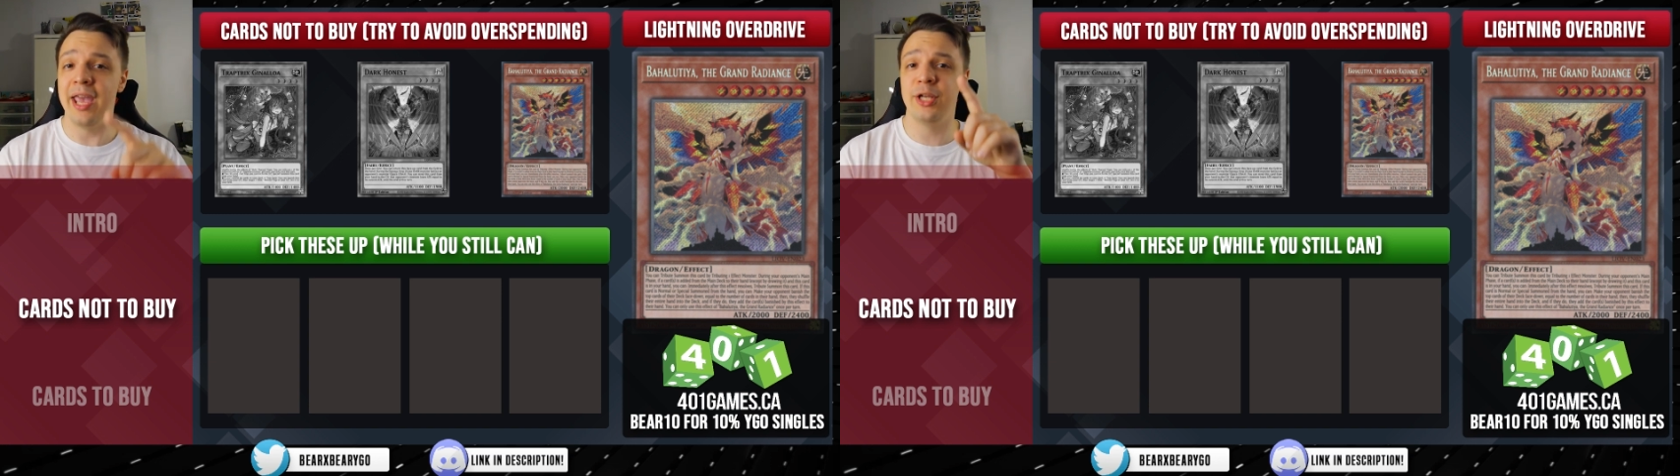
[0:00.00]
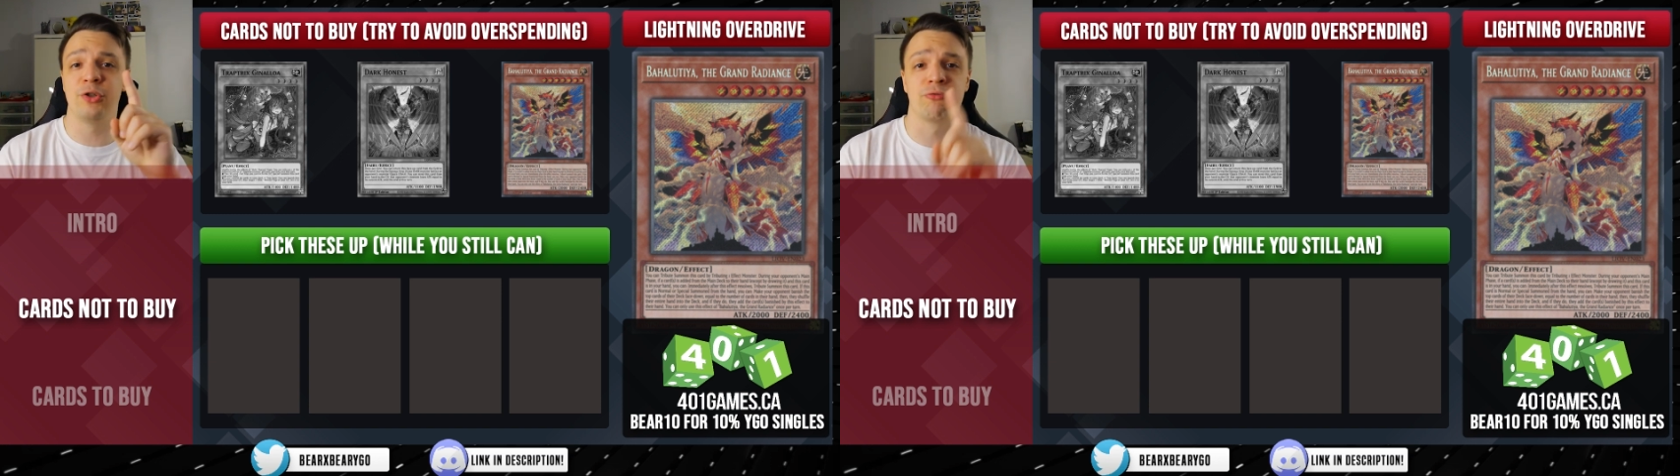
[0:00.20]

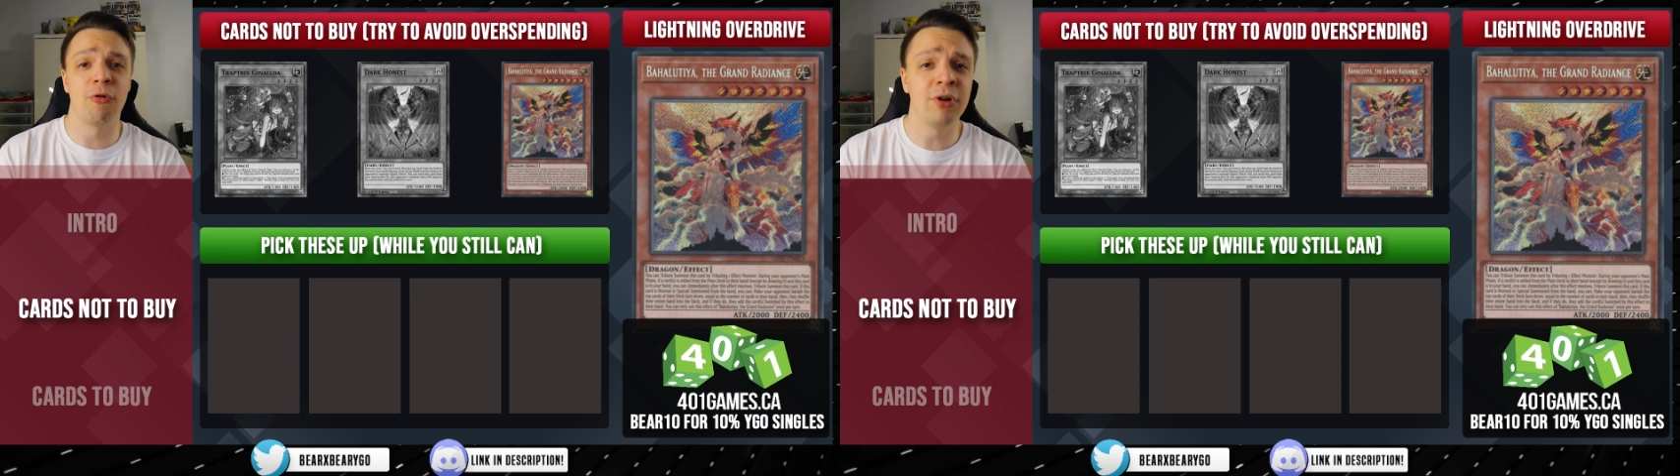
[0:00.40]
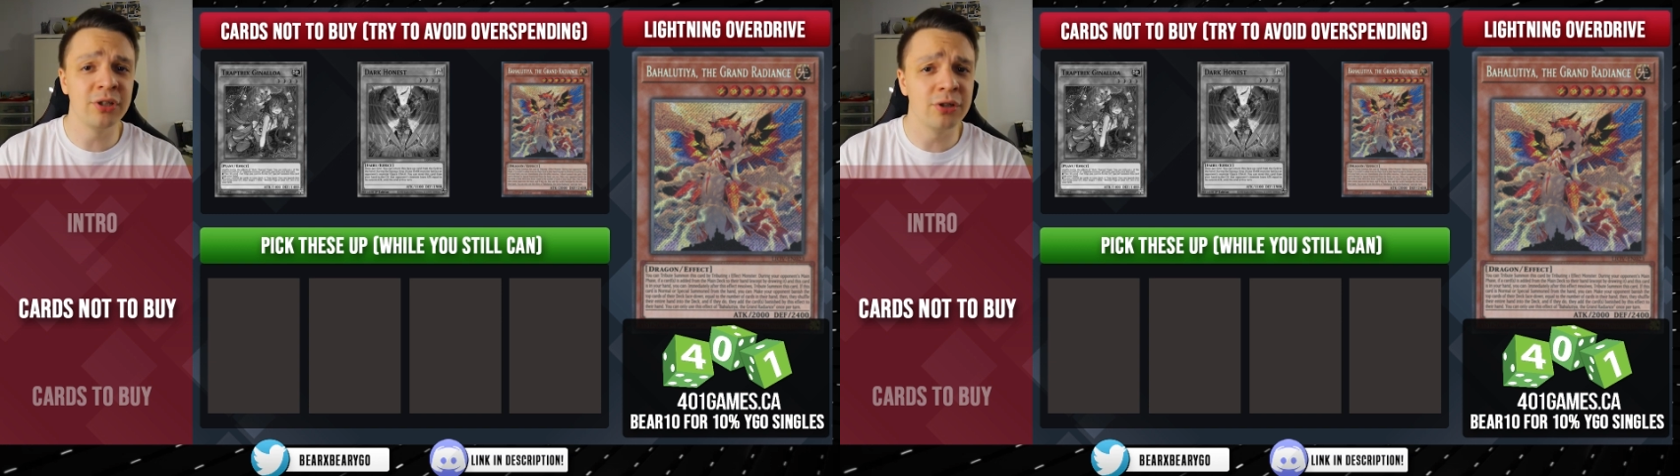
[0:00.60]
a
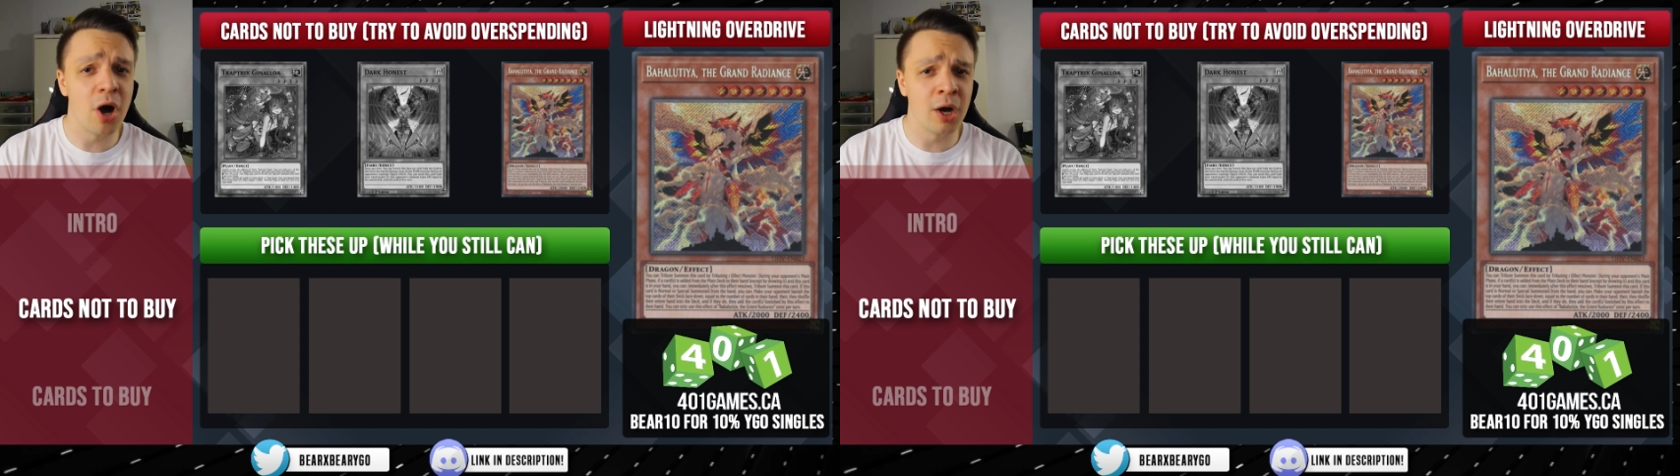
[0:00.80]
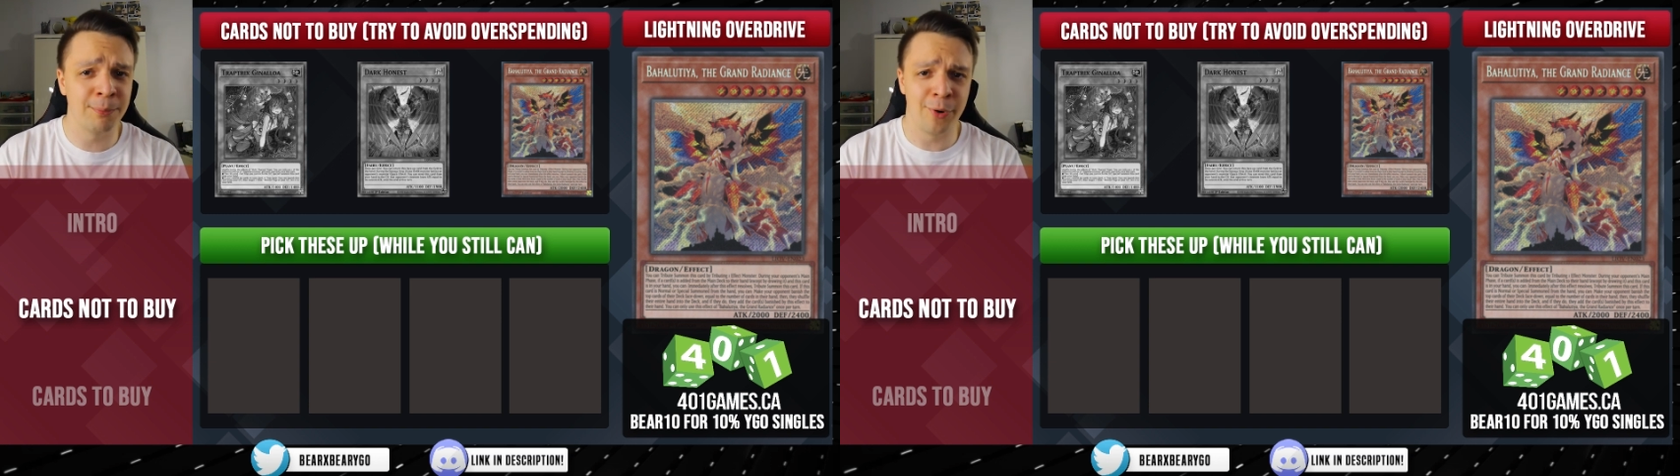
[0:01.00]
Drolan
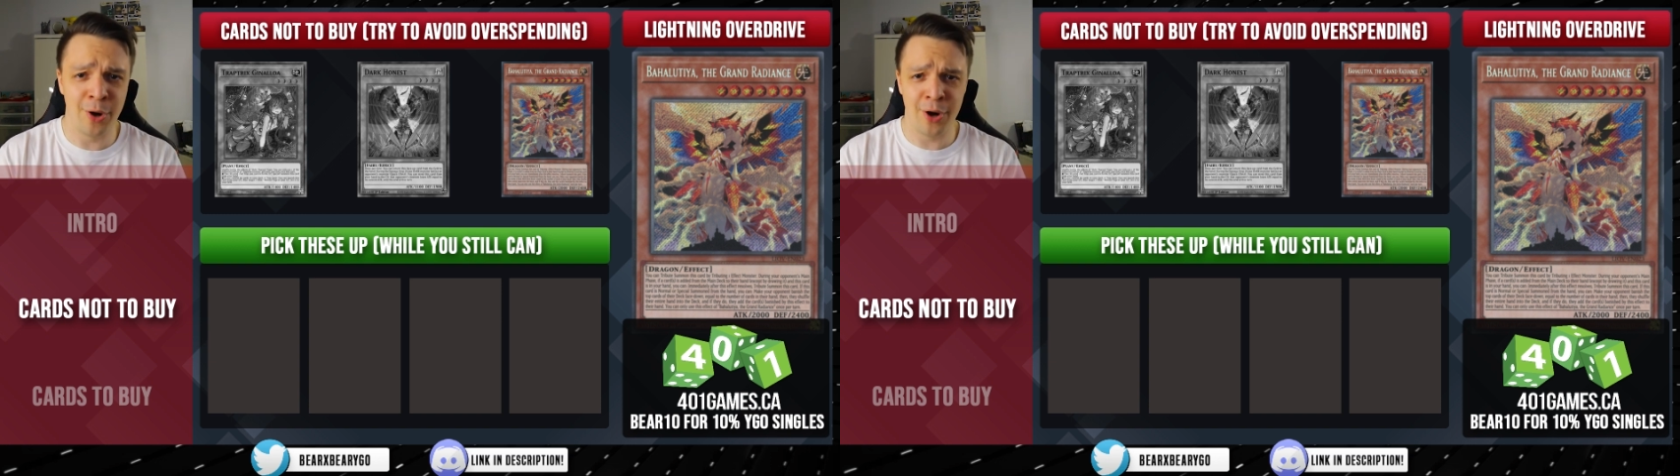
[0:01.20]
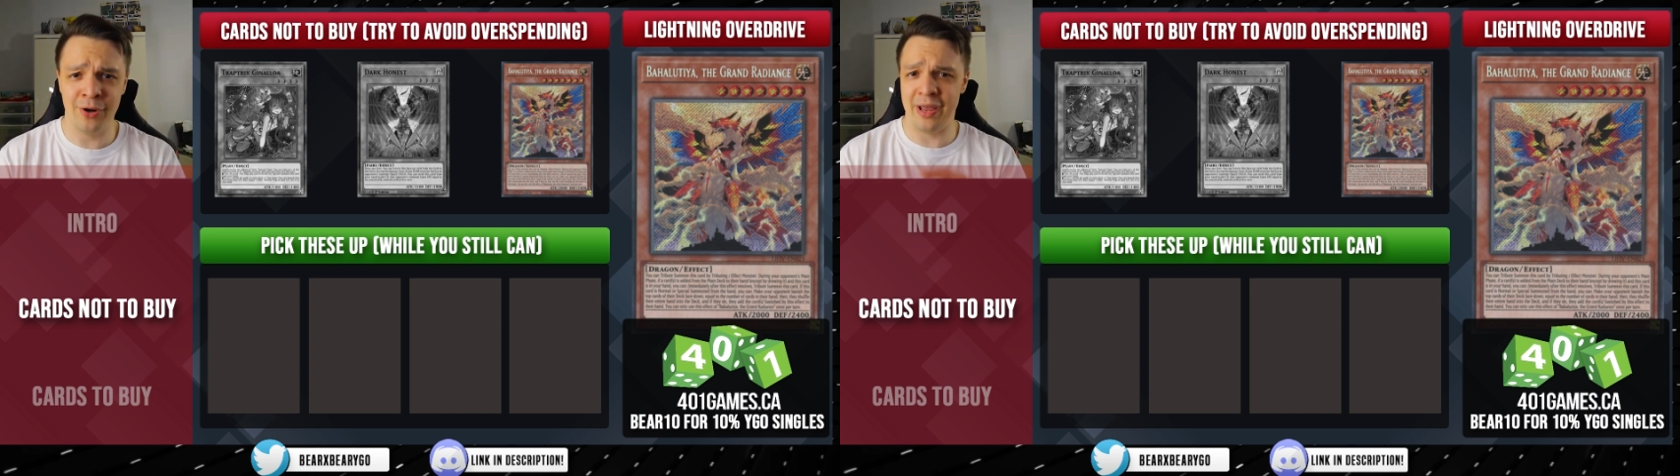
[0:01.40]

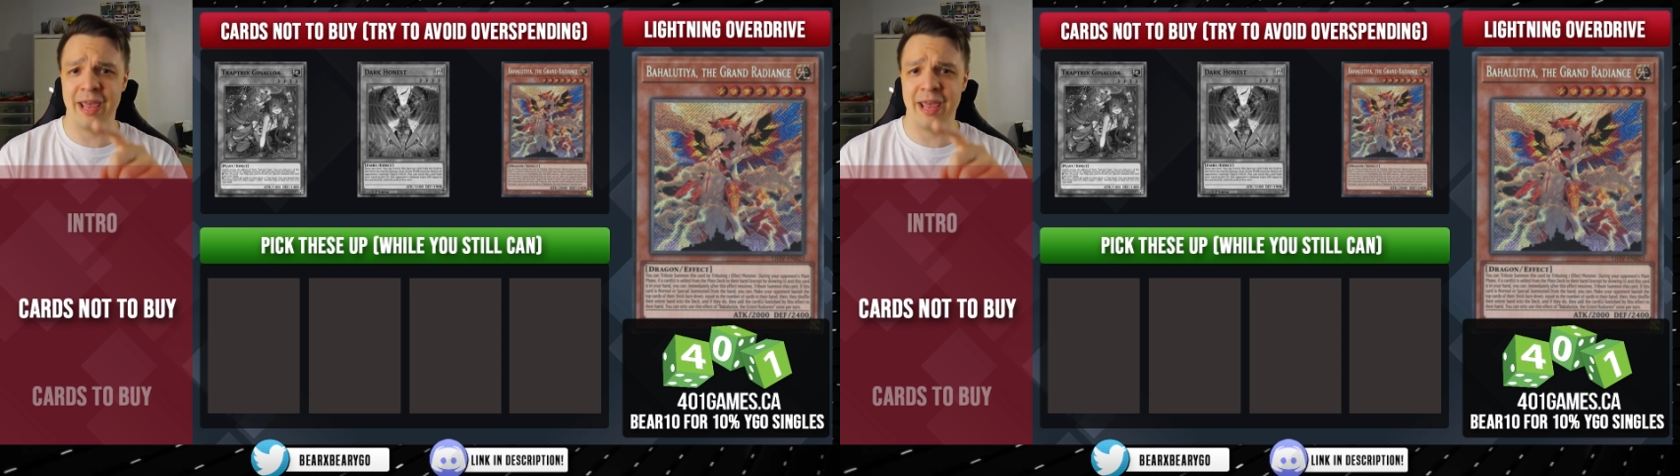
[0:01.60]
Lockbird,